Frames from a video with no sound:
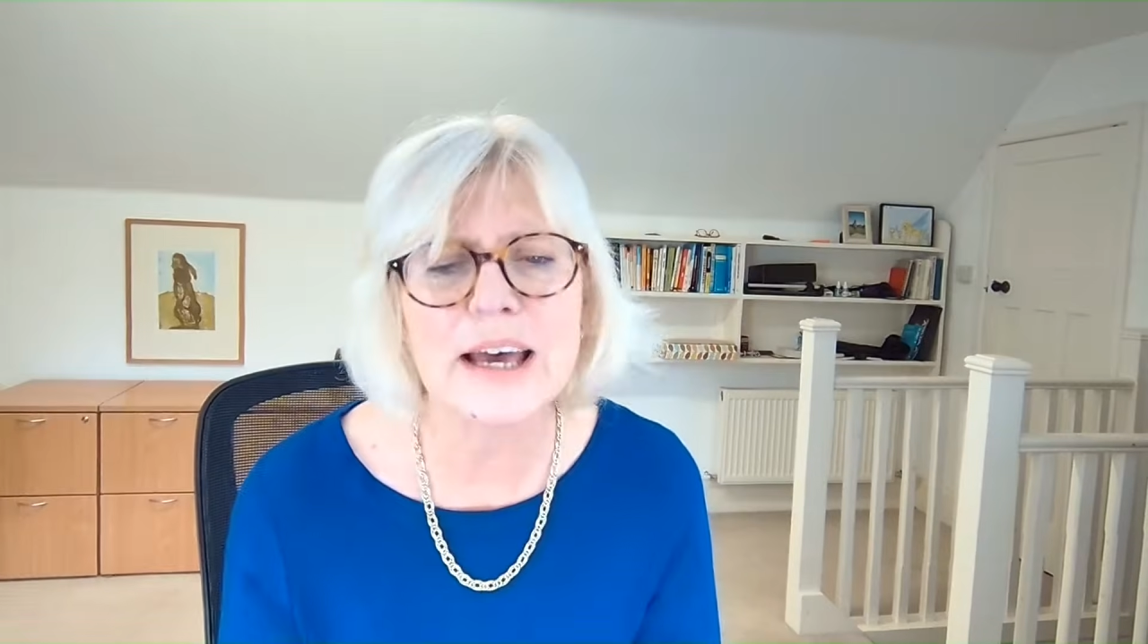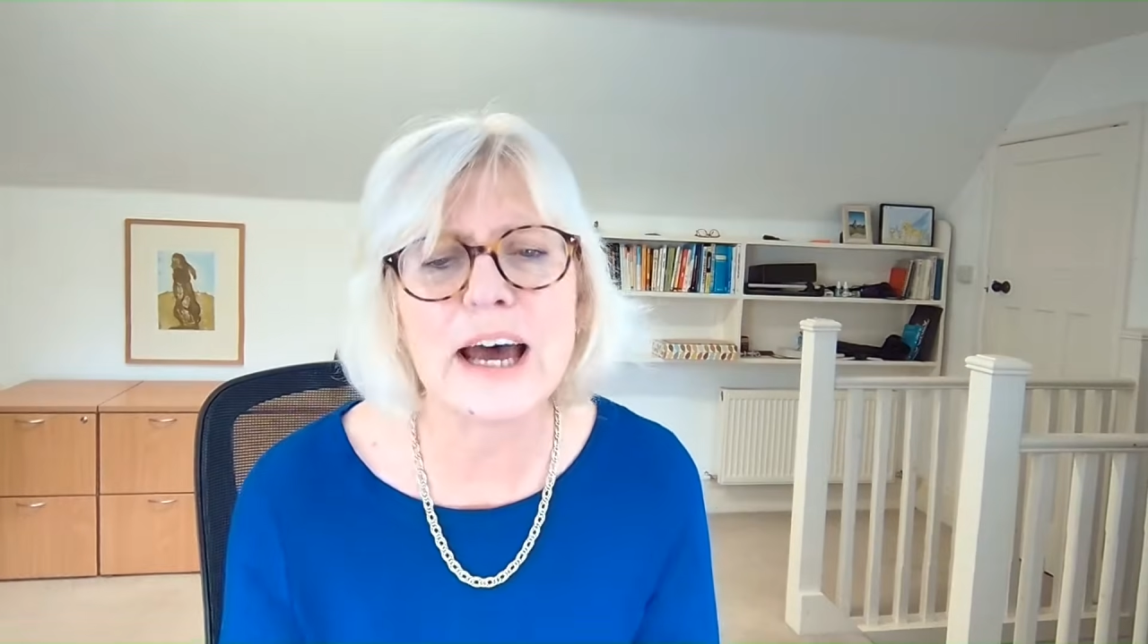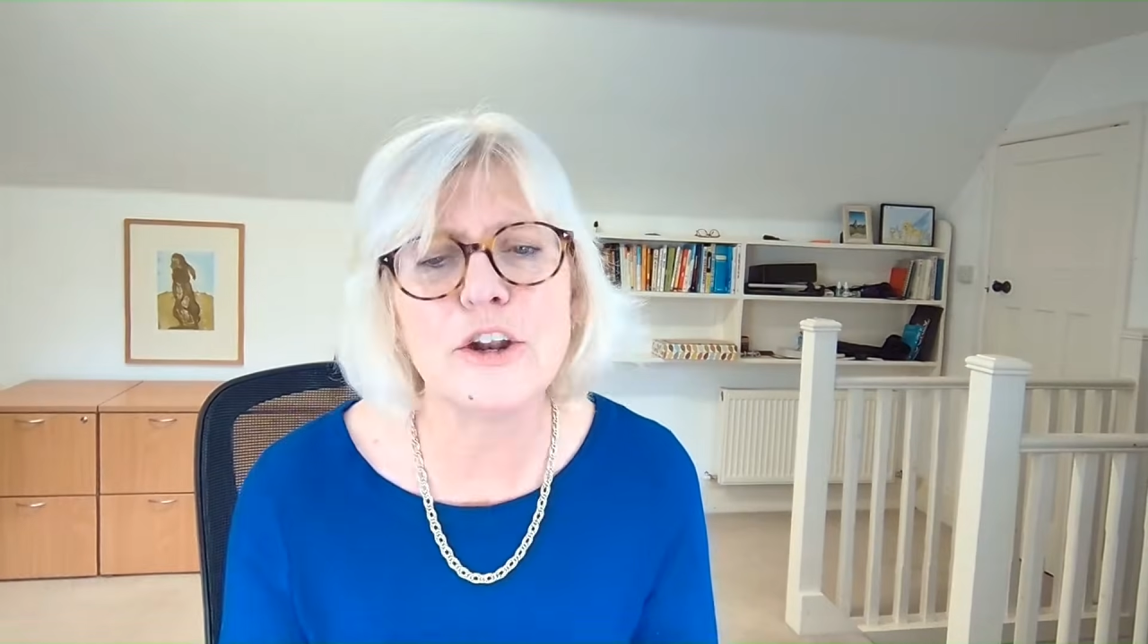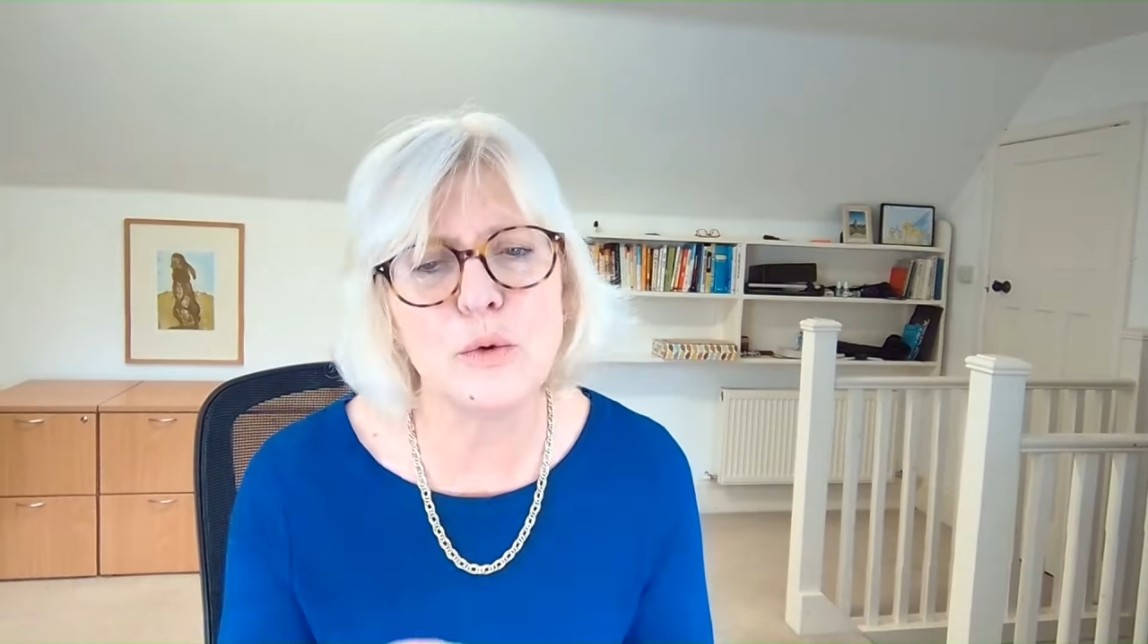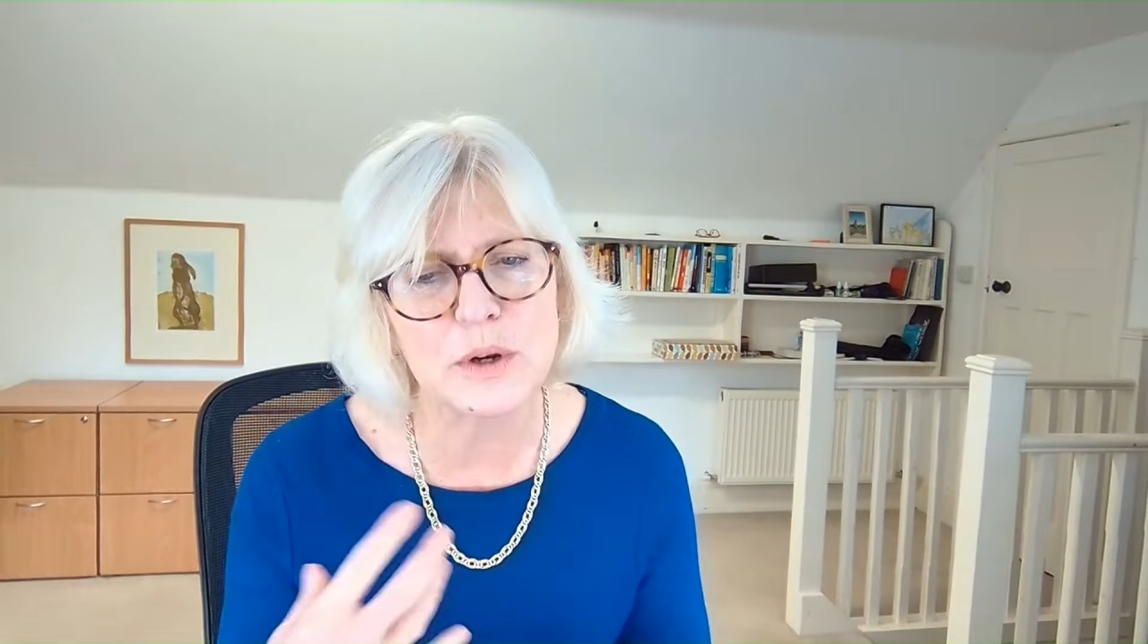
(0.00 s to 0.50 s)

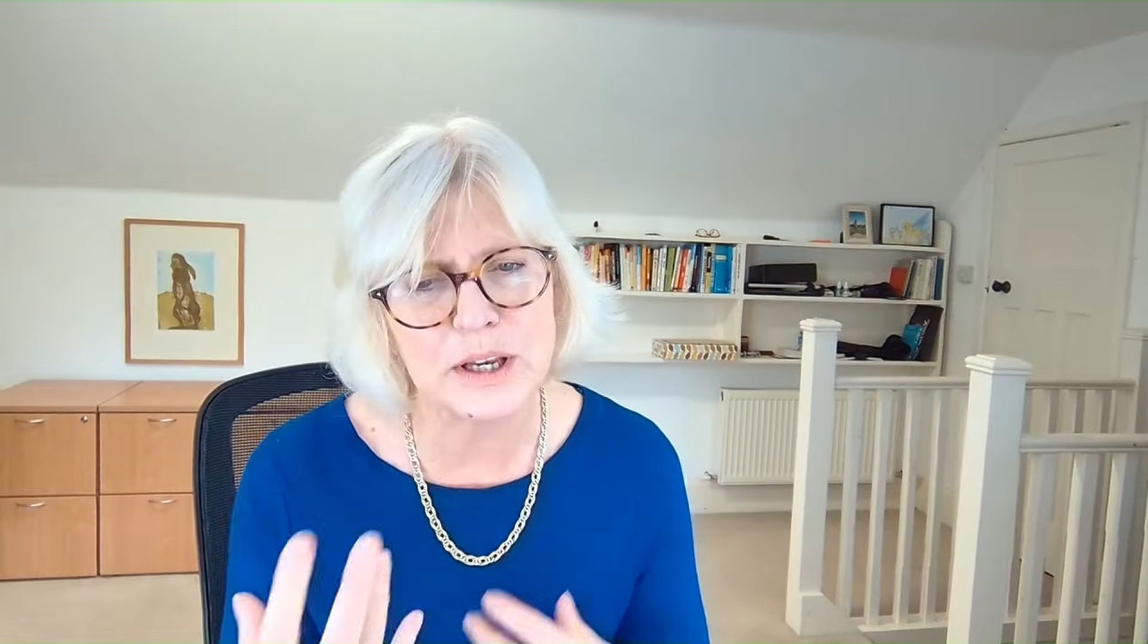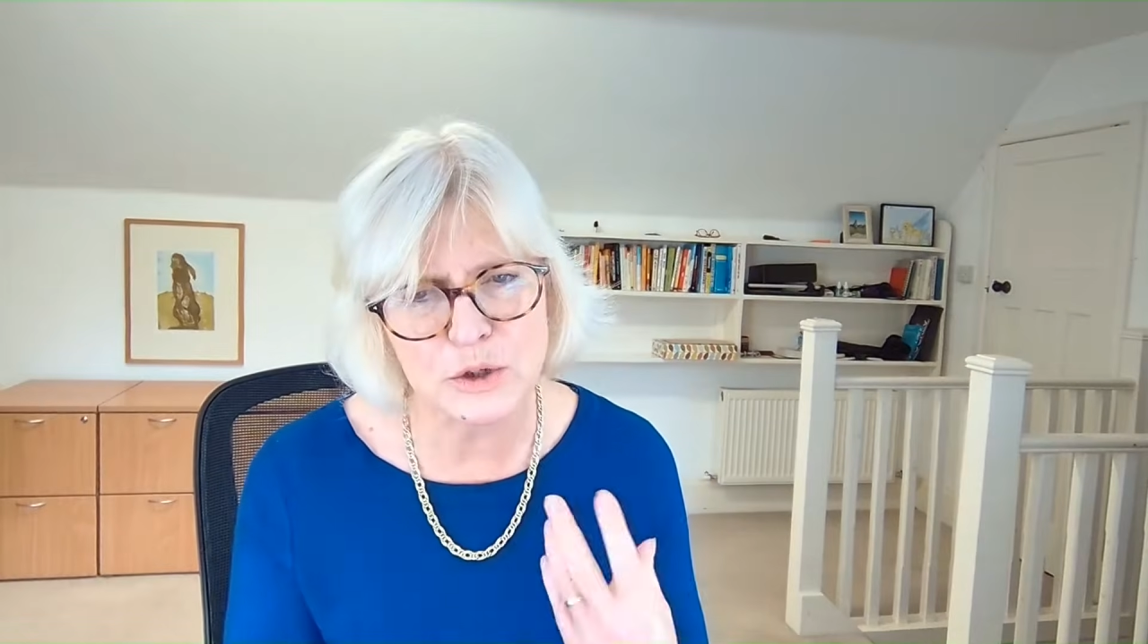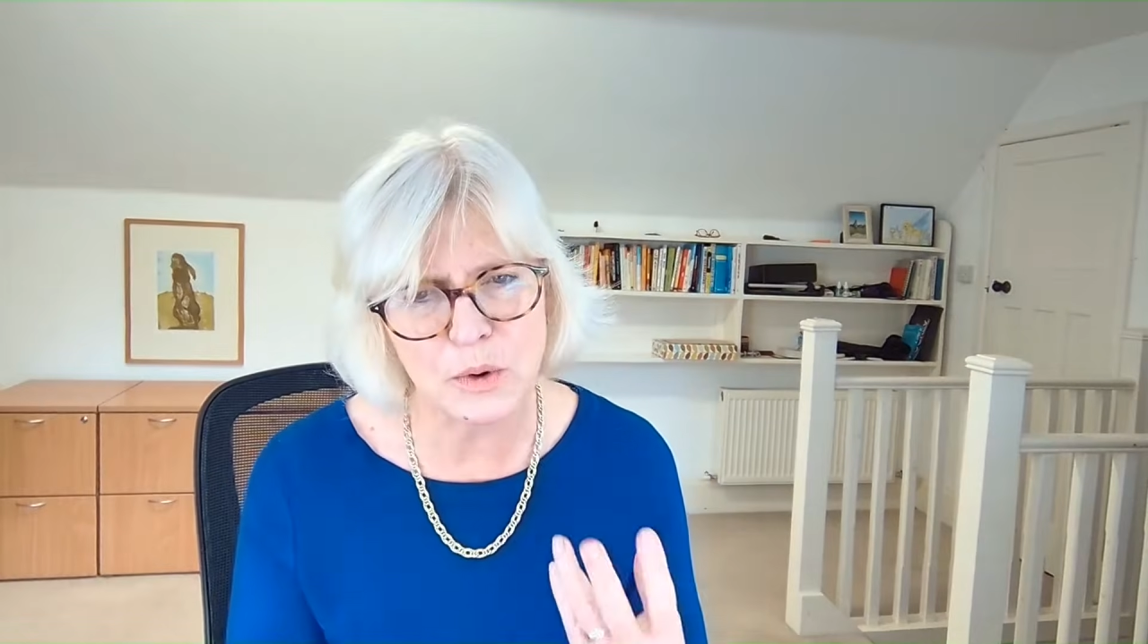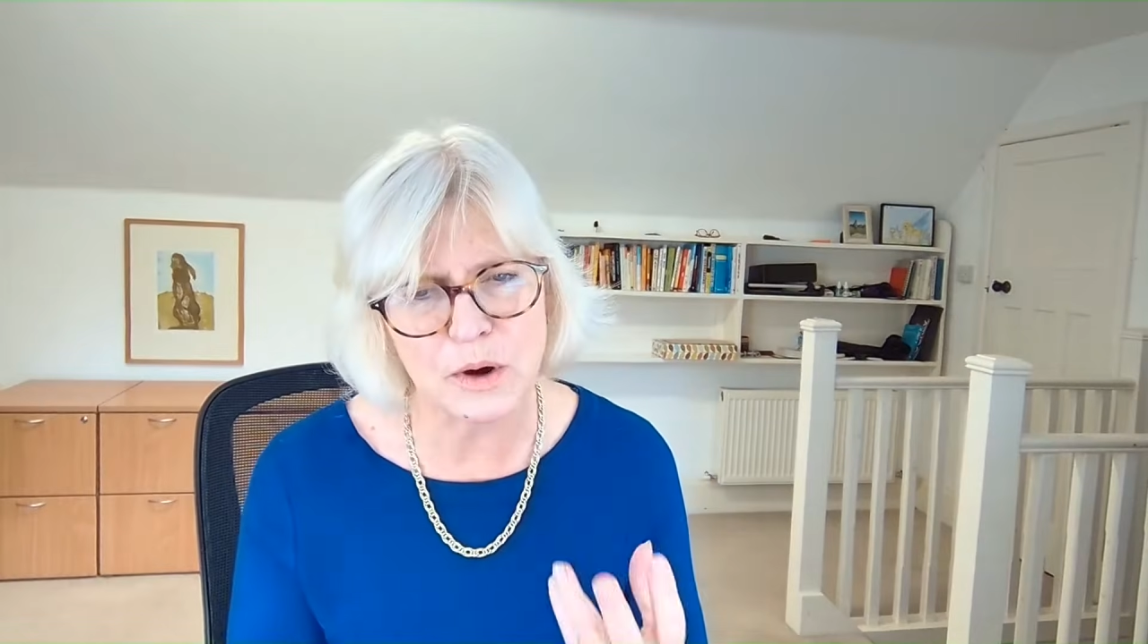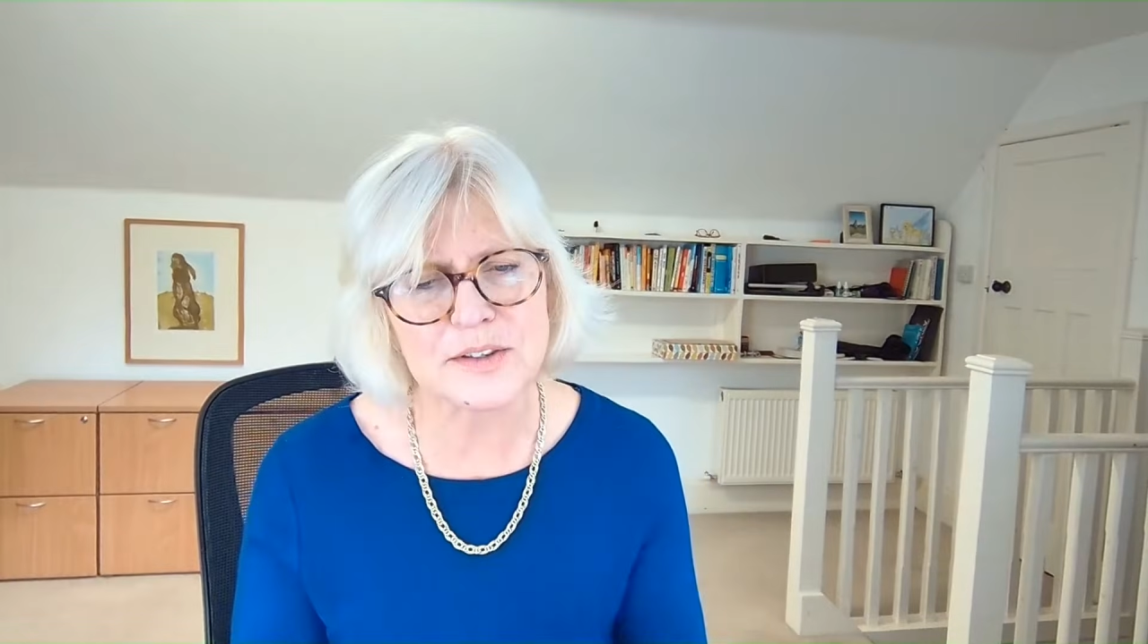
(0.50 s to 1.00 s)
And you would need
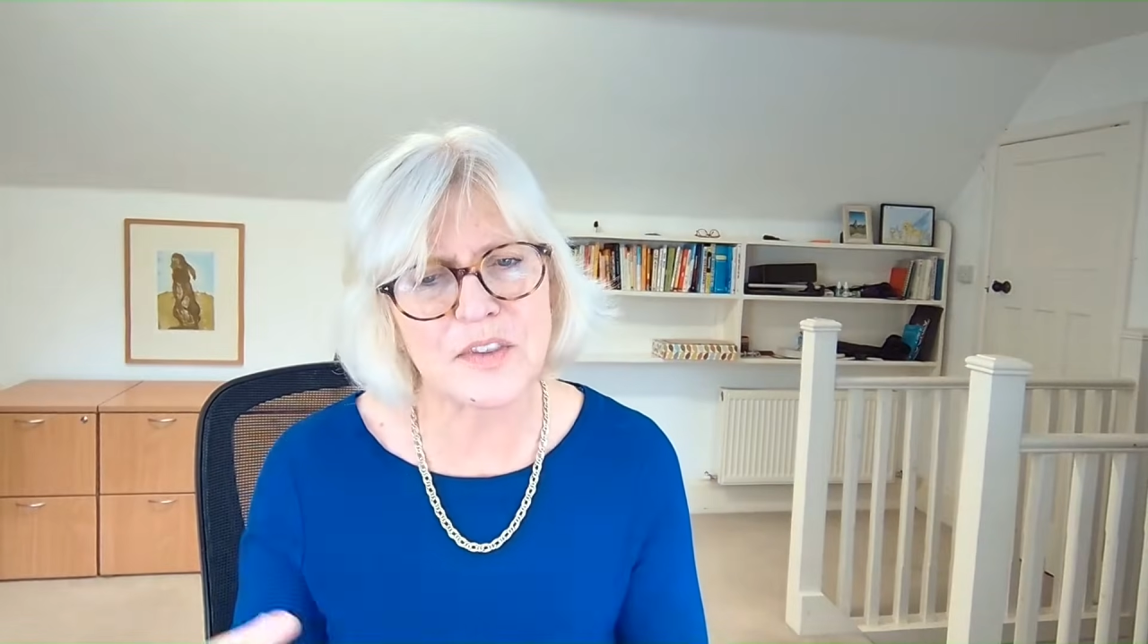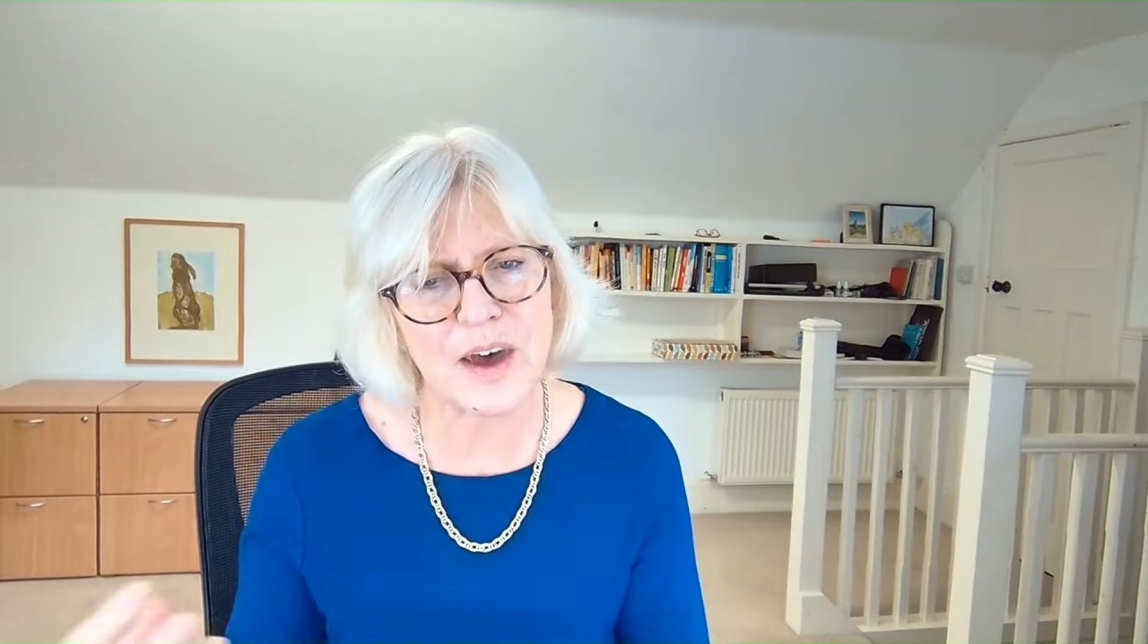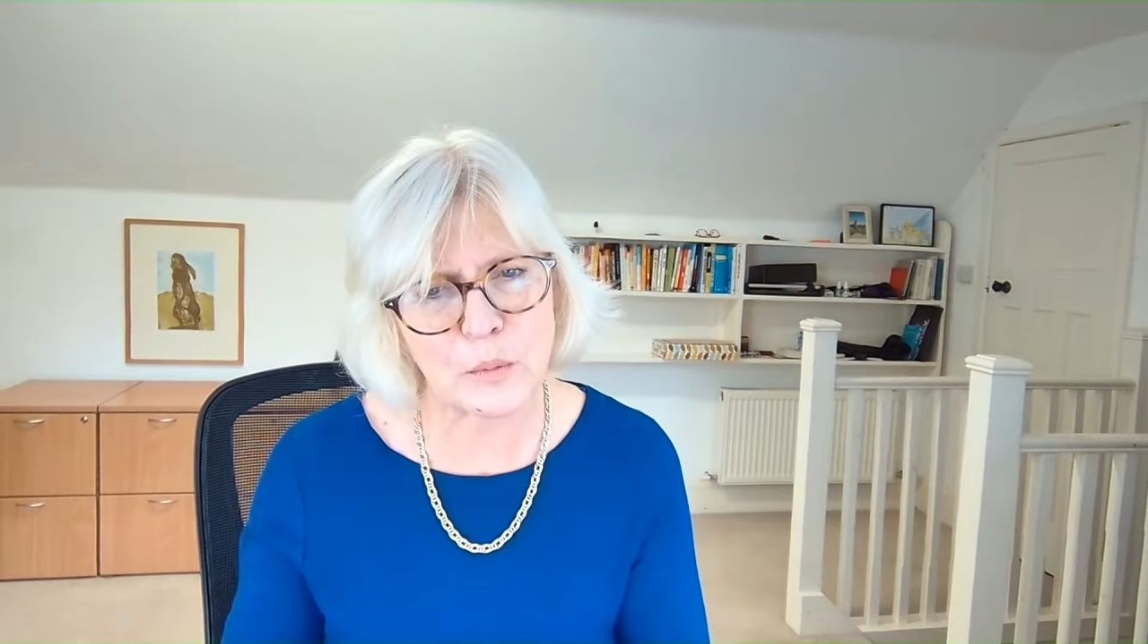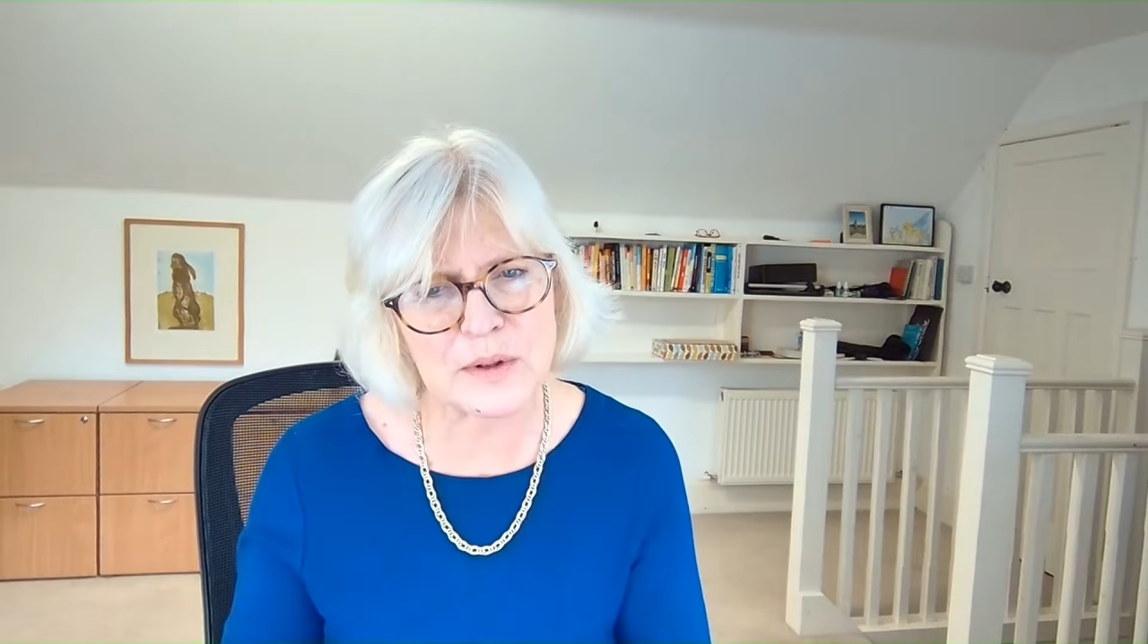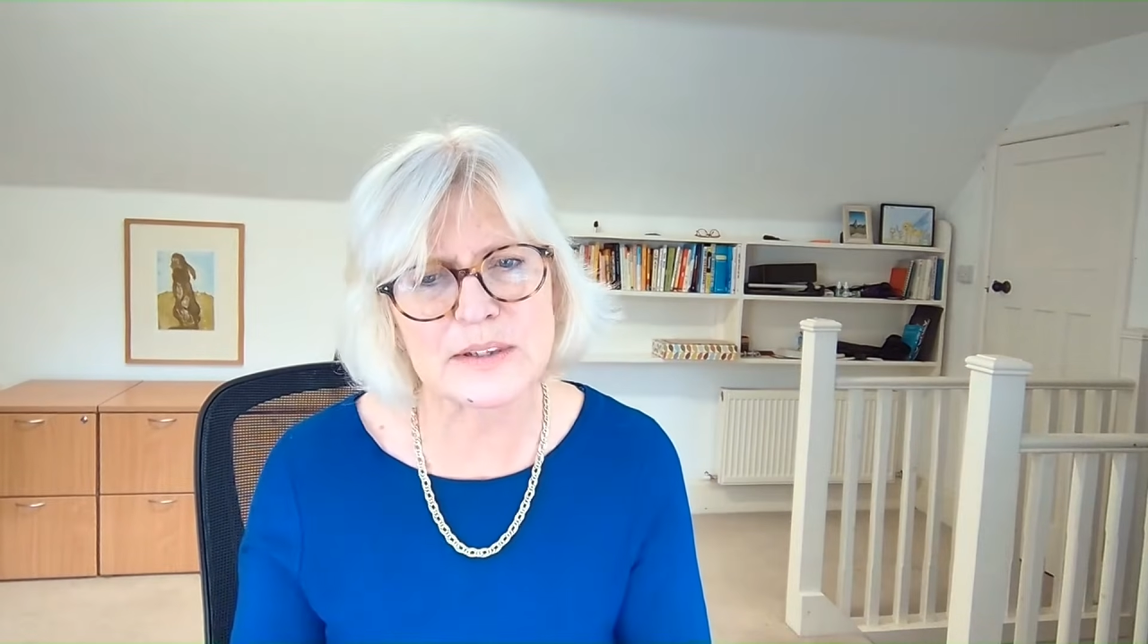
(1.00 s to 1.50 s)
to answer that with